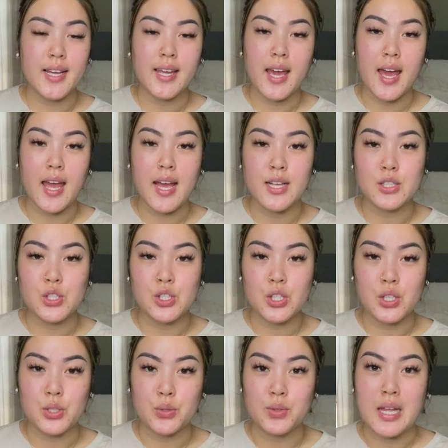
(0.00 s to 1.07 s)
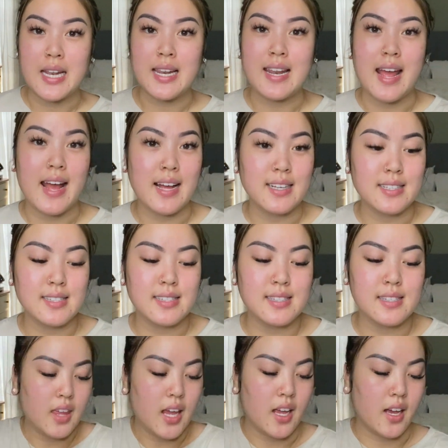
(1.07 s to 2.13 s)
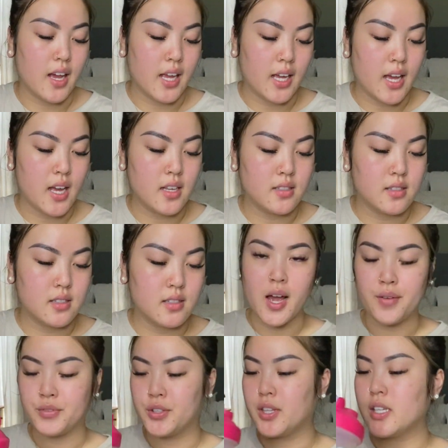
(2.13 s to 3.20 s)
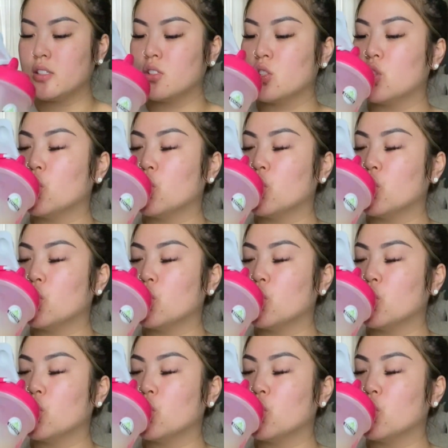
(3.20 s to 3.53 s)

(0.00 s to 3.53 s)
get into the next thing, I guess, after this.